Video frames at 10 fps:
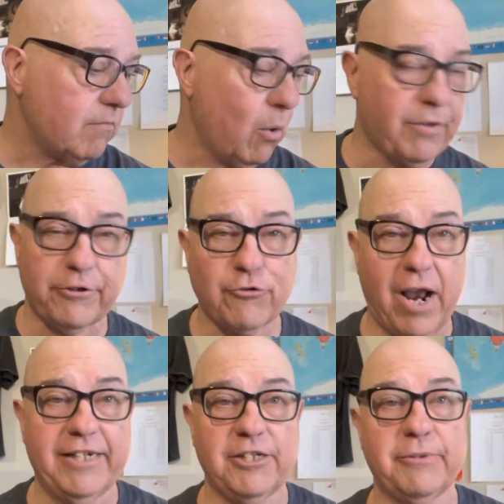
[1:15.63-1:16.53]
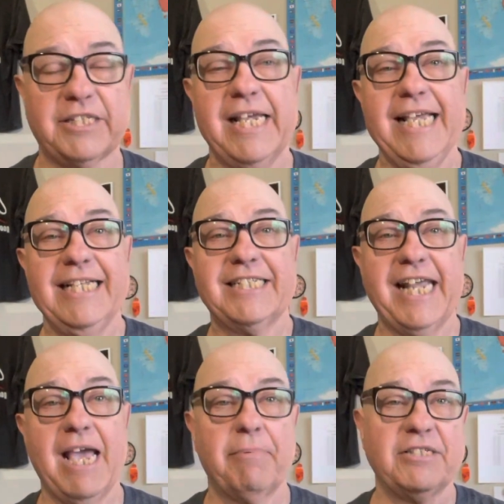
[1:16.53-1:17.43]
What they're trying to do is
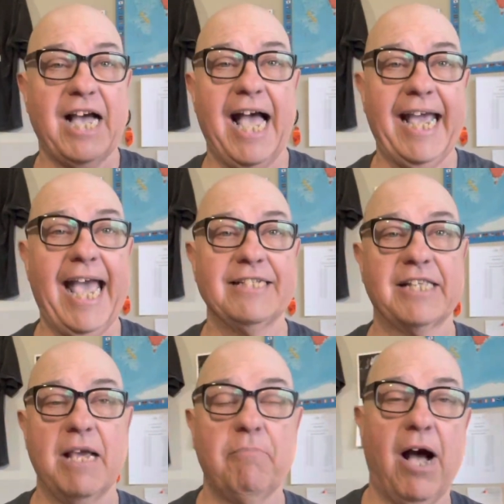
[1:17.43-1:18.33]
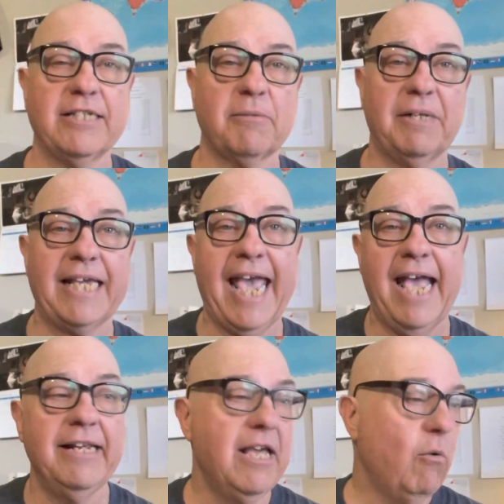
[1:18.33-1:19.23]
stay up as high as they possibly
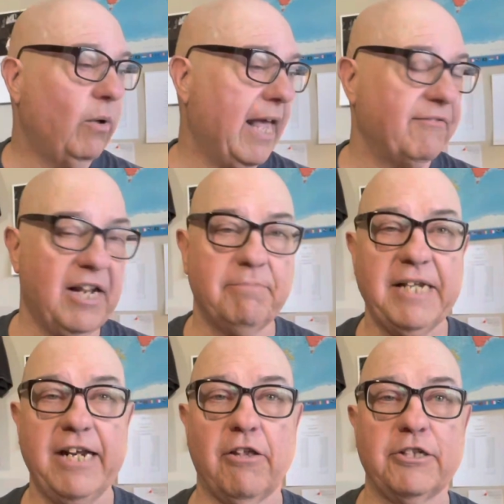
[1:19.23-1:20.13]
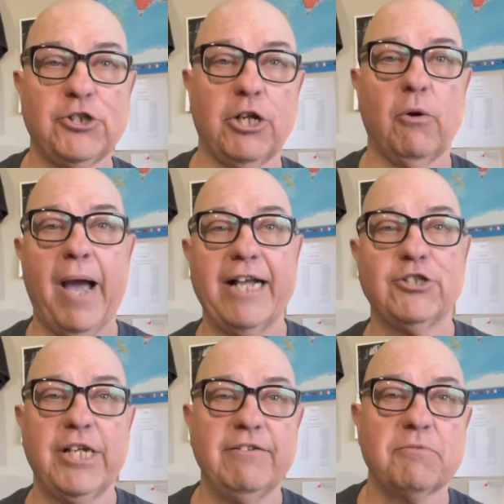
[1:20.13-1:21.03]
can. We'll have an update on the Chilliwack
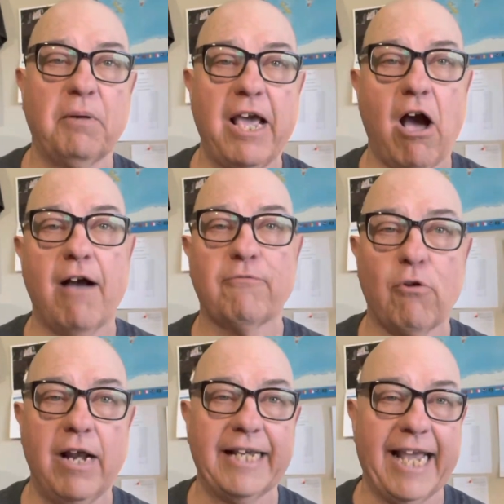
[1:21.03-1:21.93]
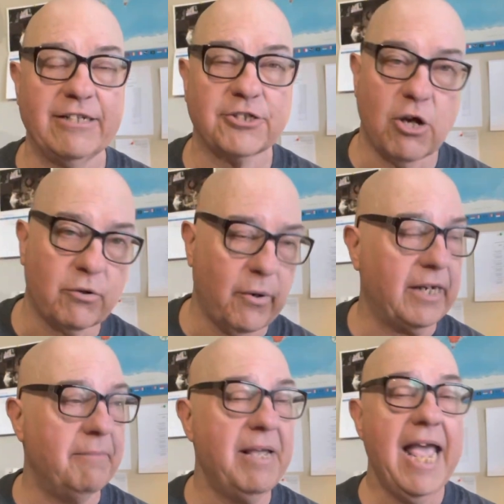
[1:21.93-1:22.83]
Chiefs playoff run against
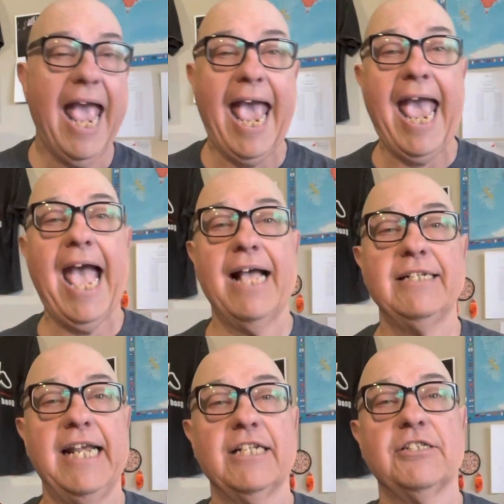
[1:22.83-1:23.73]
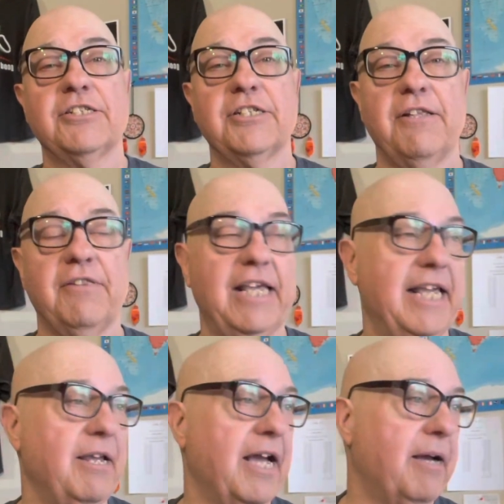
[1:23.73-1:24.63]
Coquitlam. And is
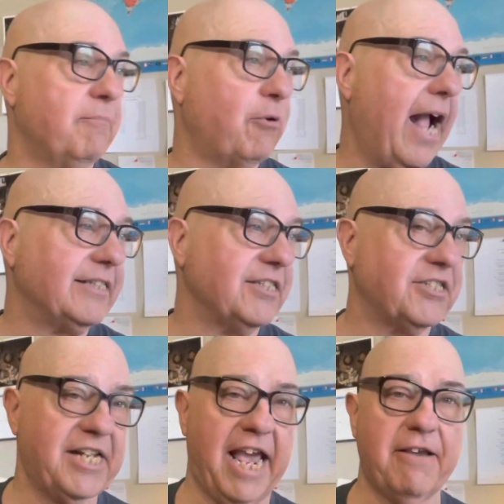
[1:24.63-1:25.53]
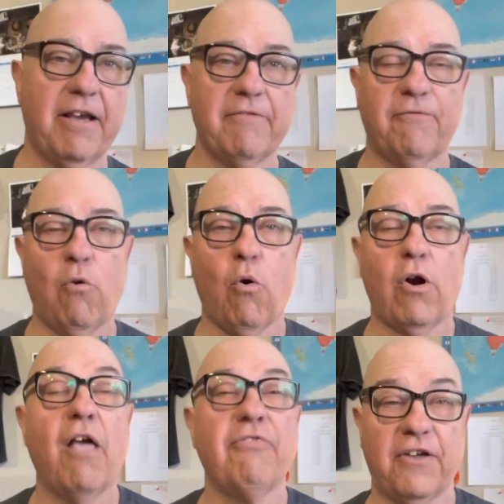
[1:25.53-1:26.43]
the practice day
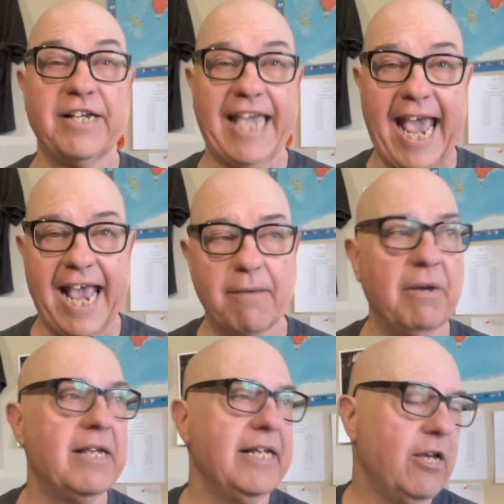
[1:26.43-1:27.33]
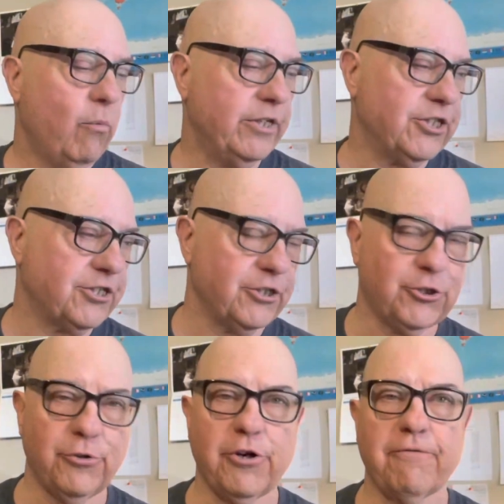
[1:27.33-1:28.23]
for the game, which is the
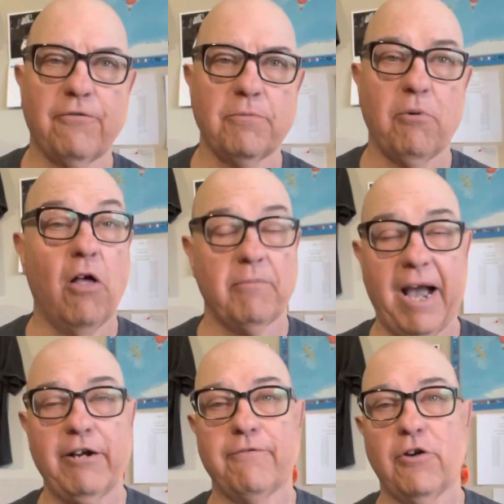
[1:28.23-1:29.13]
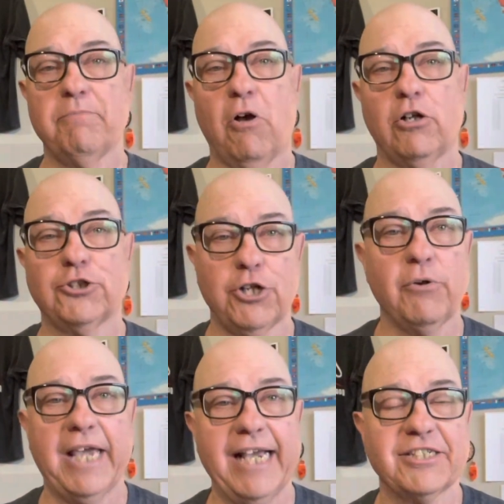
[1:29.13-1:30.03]
junior football, the minor football
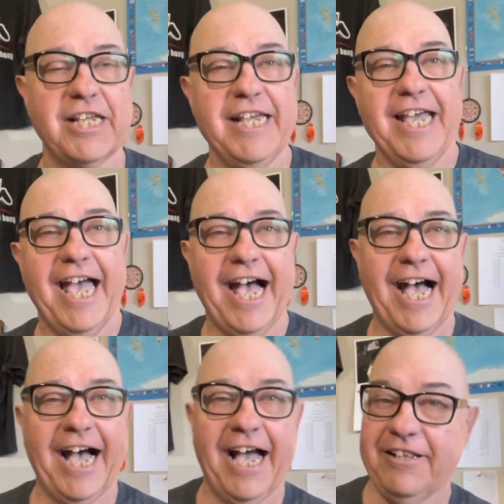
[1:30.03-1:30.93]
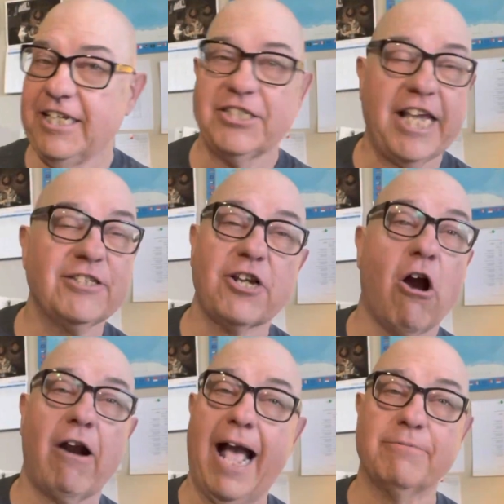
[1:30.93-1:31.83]
showcase. And these kids
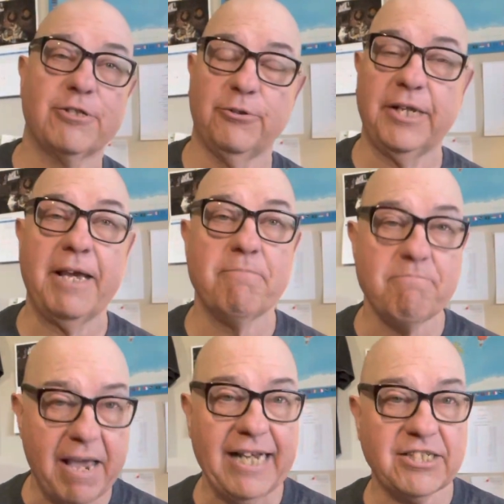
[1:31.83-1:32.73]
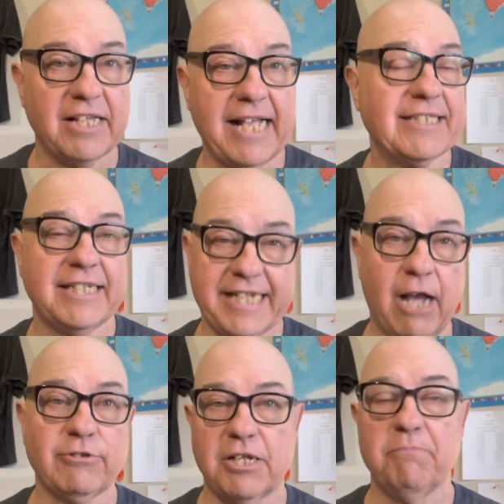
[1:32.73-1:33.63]
are absolutely amazing. That's at
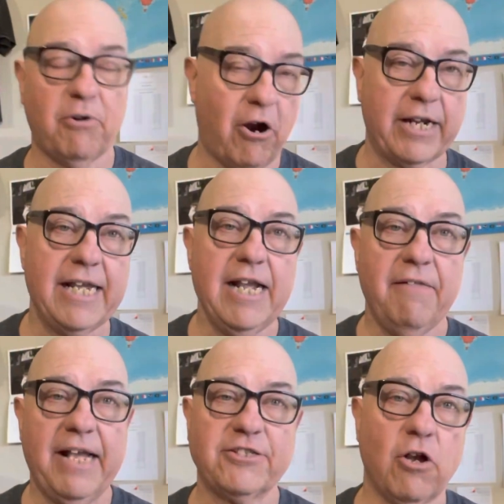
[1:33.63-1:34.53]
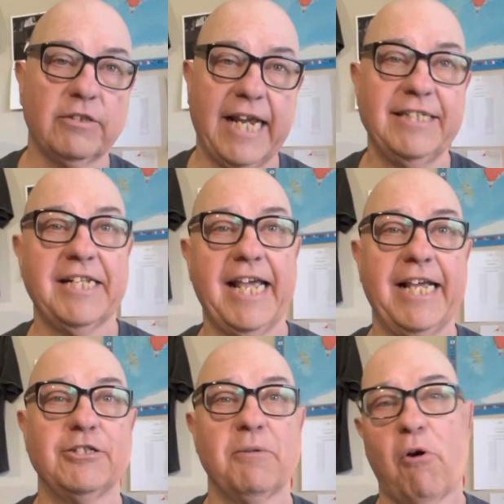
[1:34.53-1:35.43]
Townsend Park. That's all day today
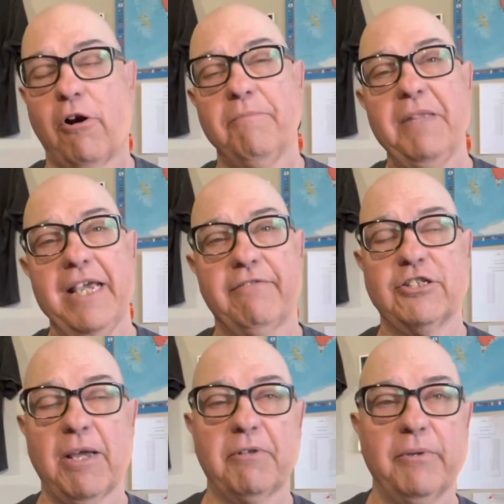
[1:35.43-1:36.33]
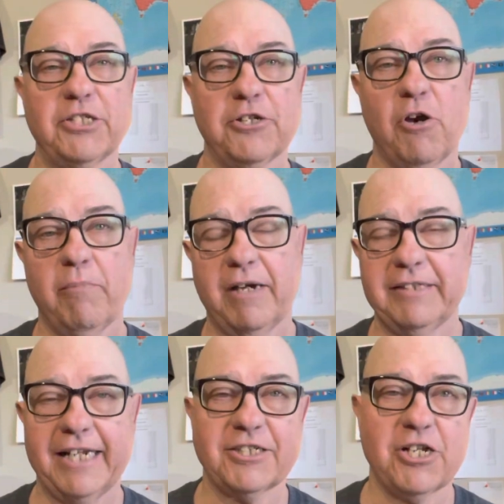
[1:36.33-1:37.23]
and tomorrow. If there's something we should know about,
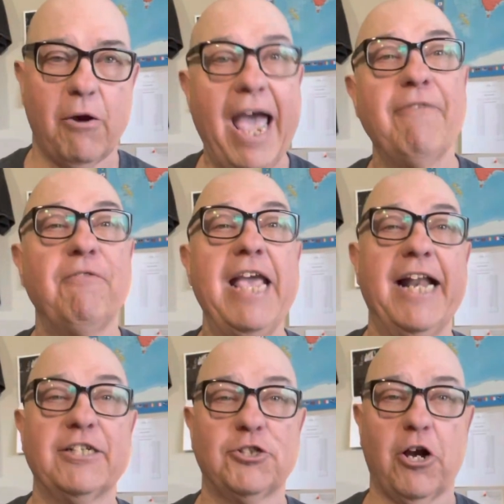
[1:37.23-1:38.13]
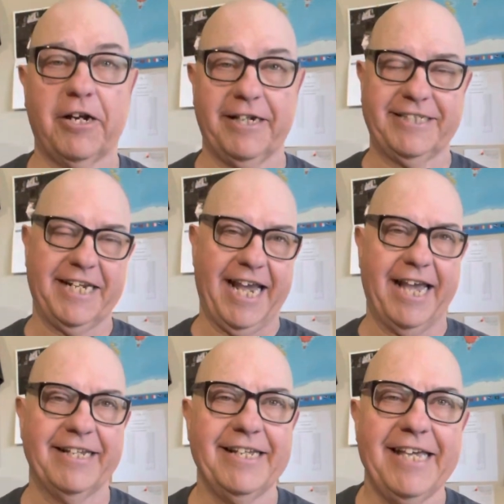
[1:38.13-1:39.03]
let us know. FVN at
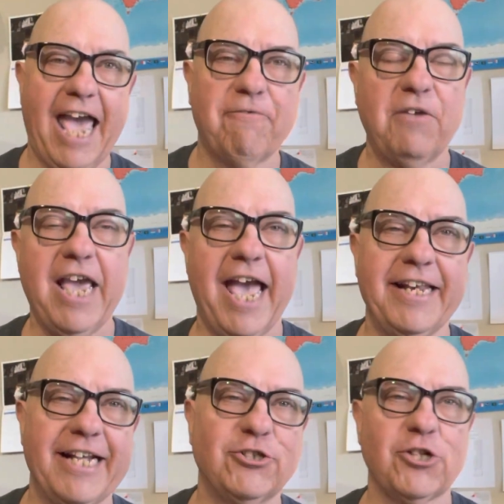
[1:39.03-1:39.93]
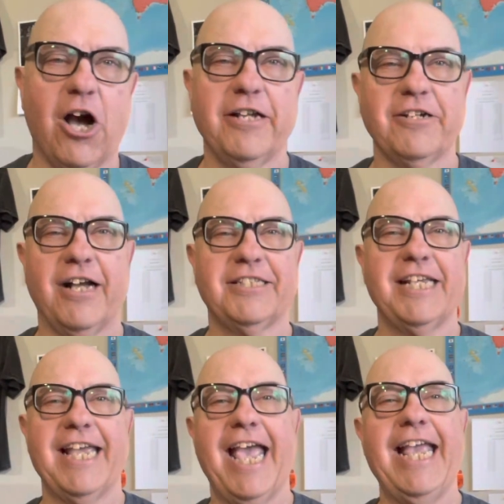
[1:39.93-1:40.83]
Shaw.ca. FVN at
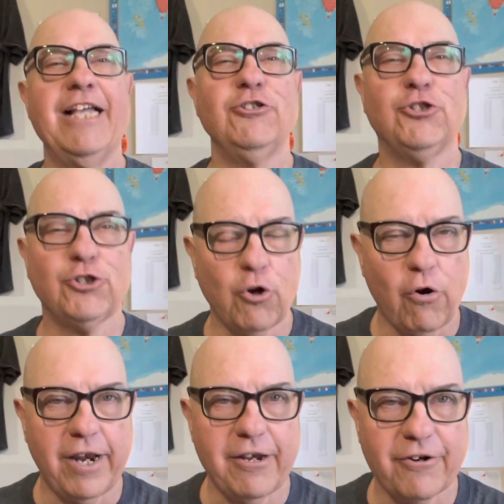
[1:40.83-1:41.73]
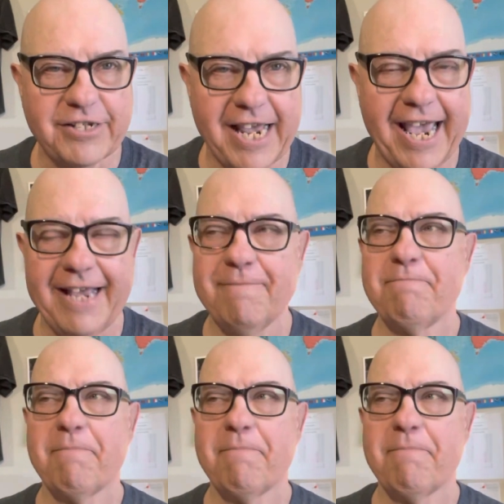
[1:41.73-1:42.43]
Shaw.ca. Enjoy your day.